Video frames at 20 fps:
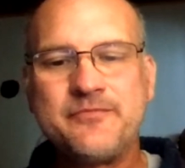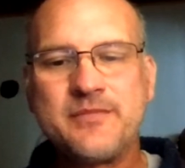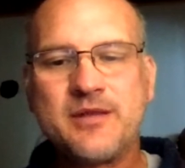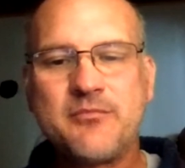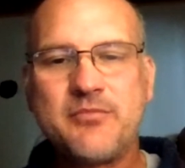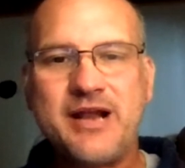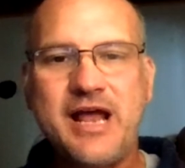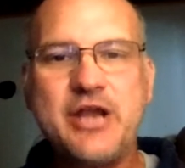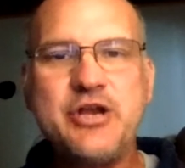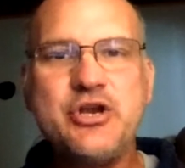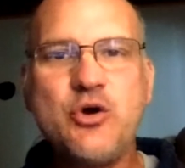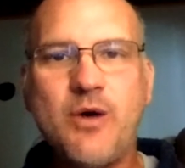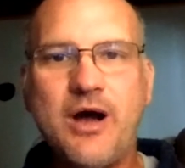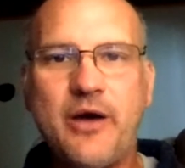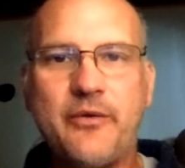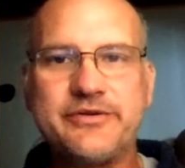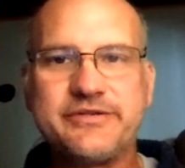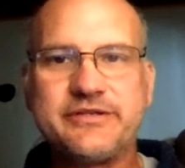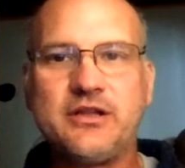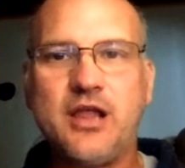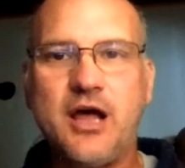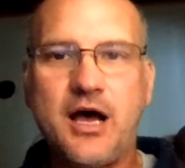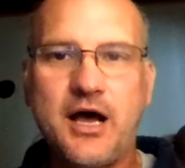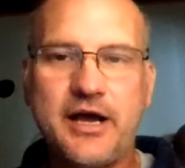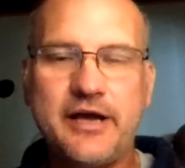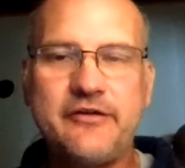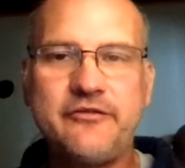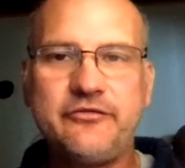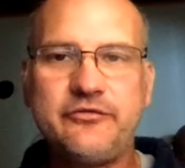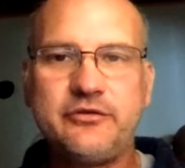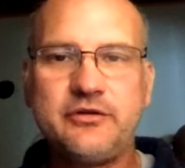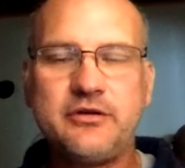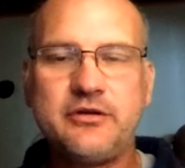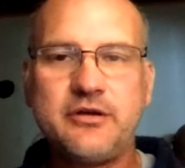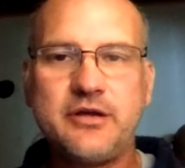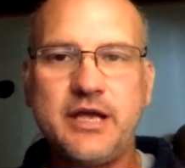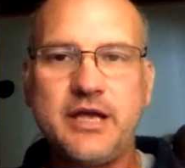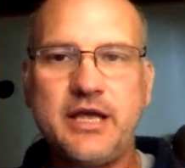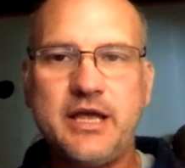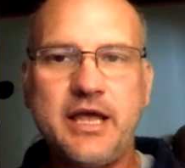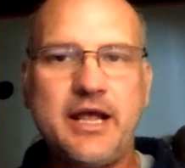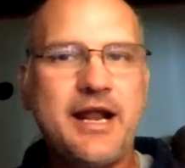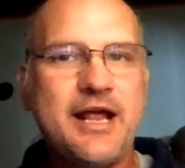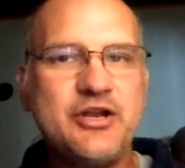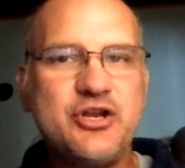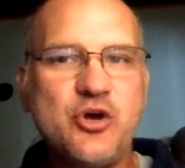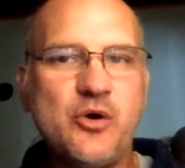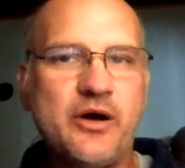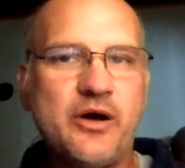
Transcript: But I knew I was alive and I knew I was